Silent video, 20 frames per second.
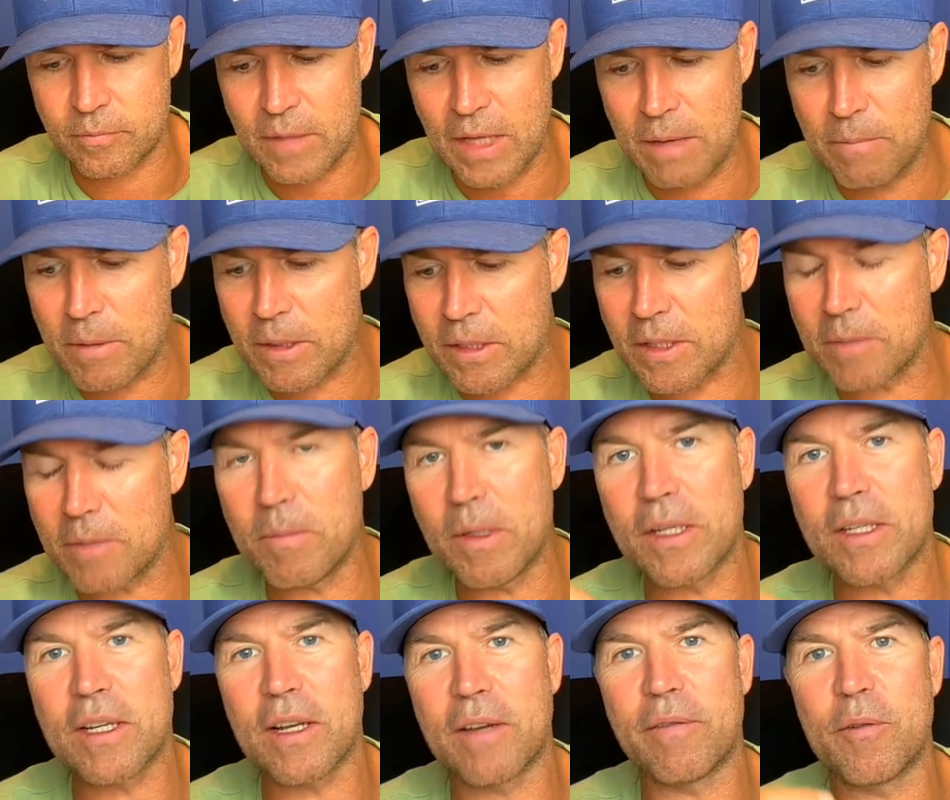I must
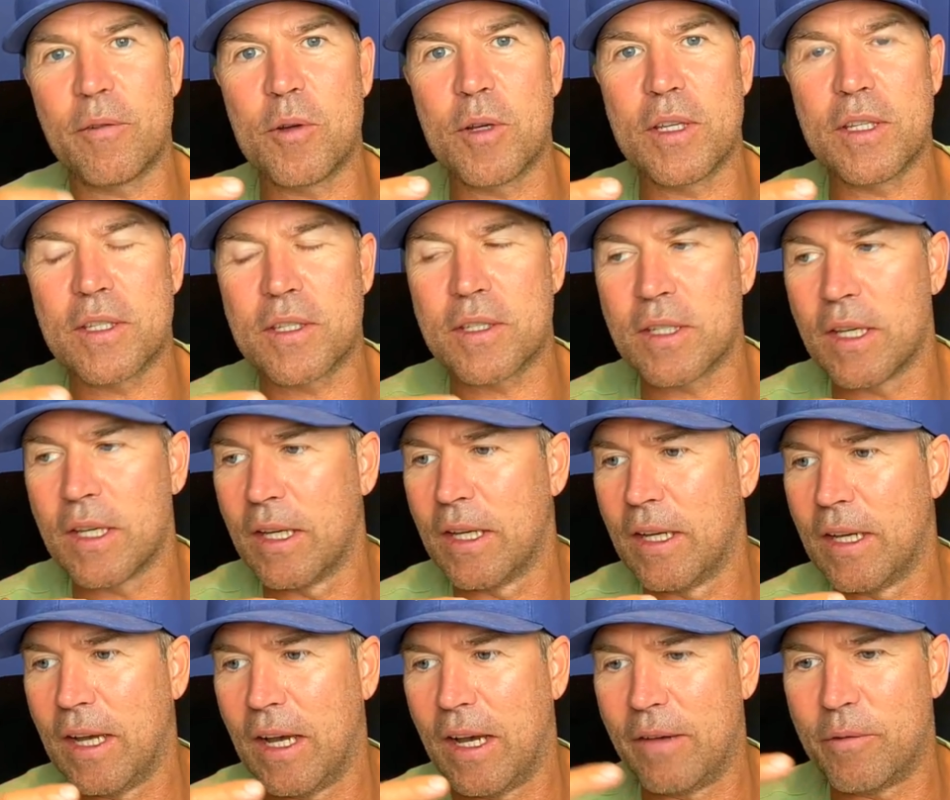admit, I've always
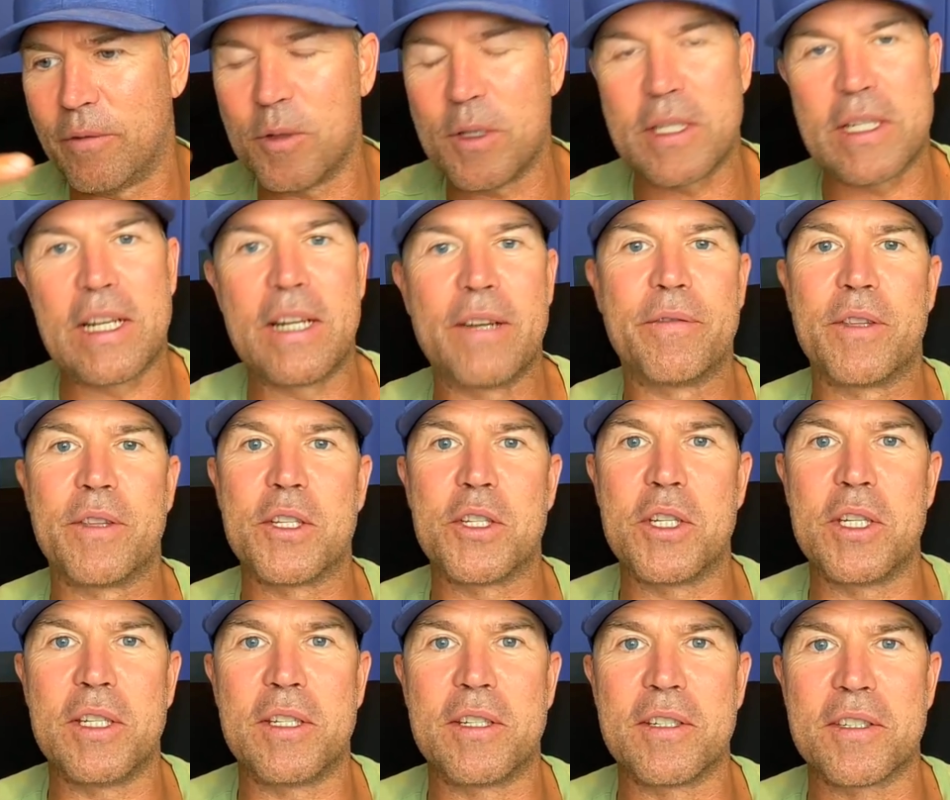I've always loved the
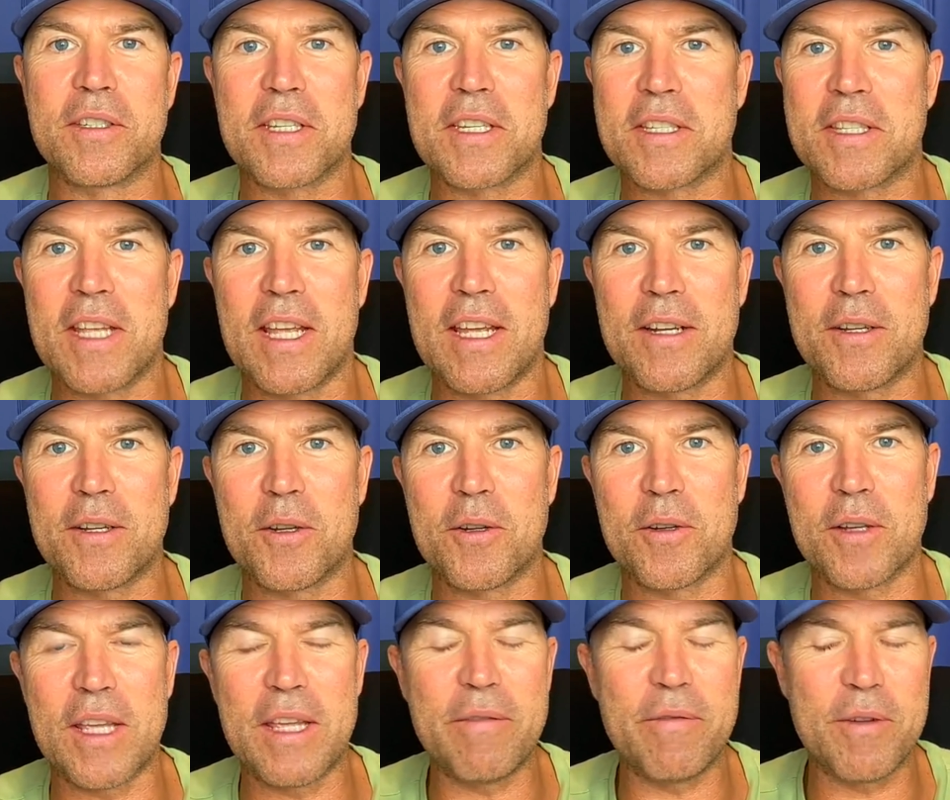Cheetahs as the
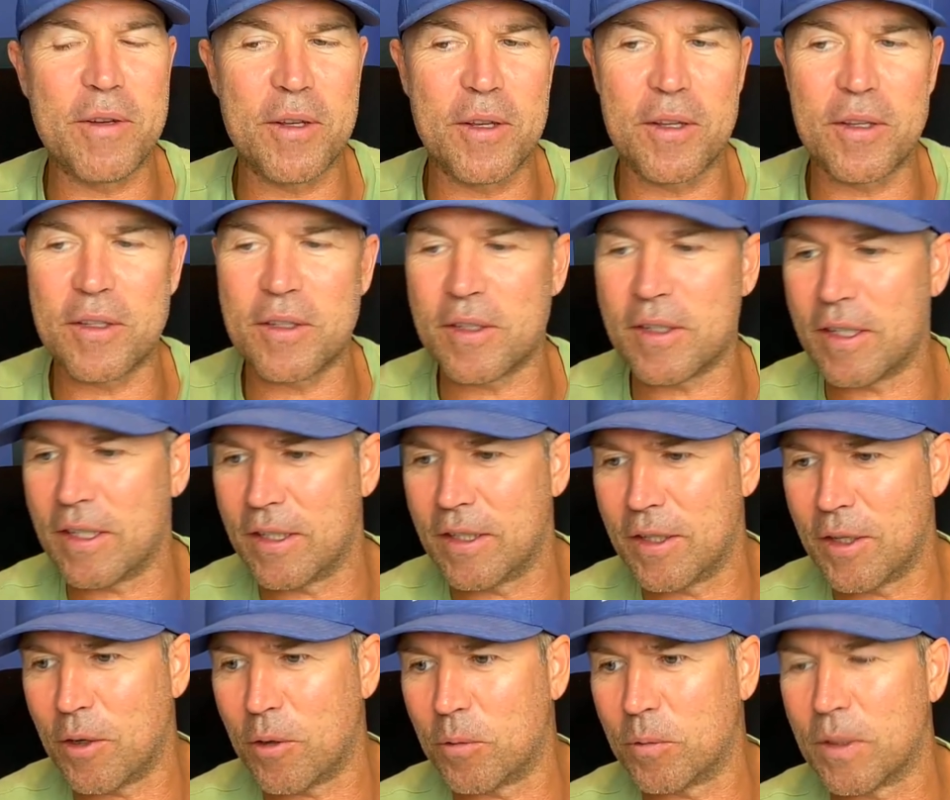underdog, even in
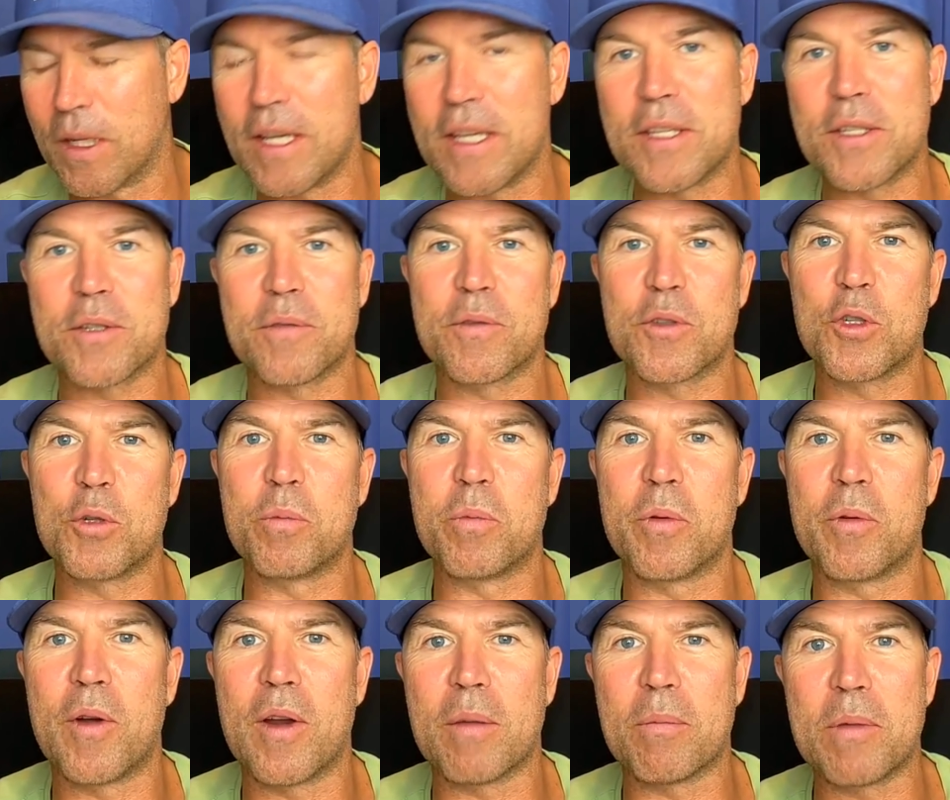the old days of Super
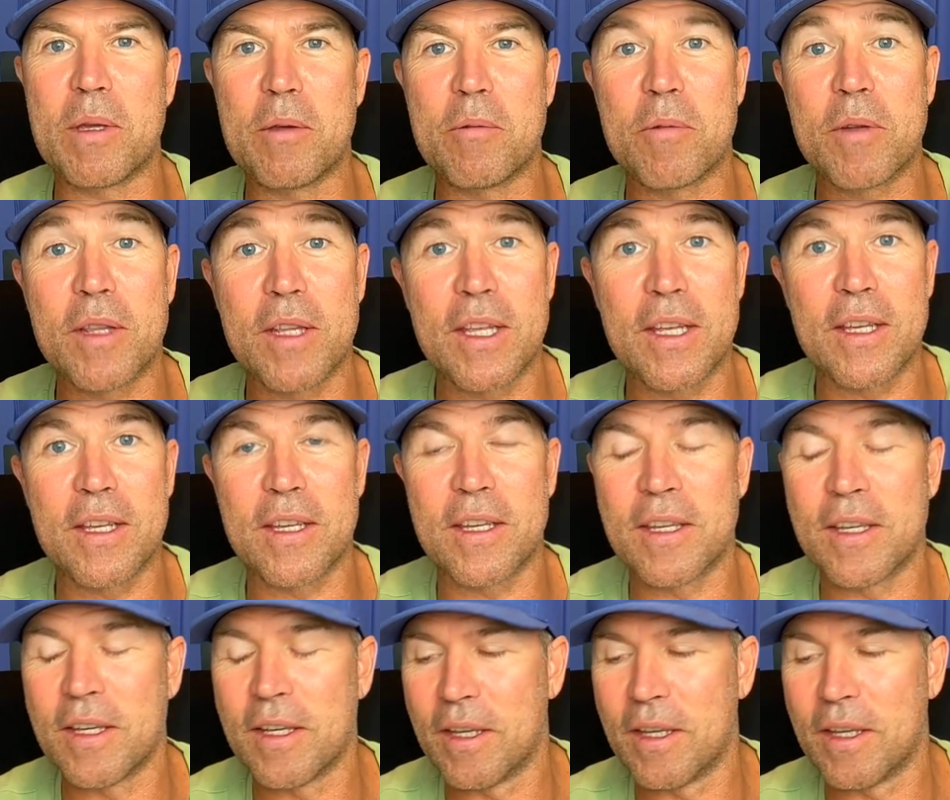Rugby when they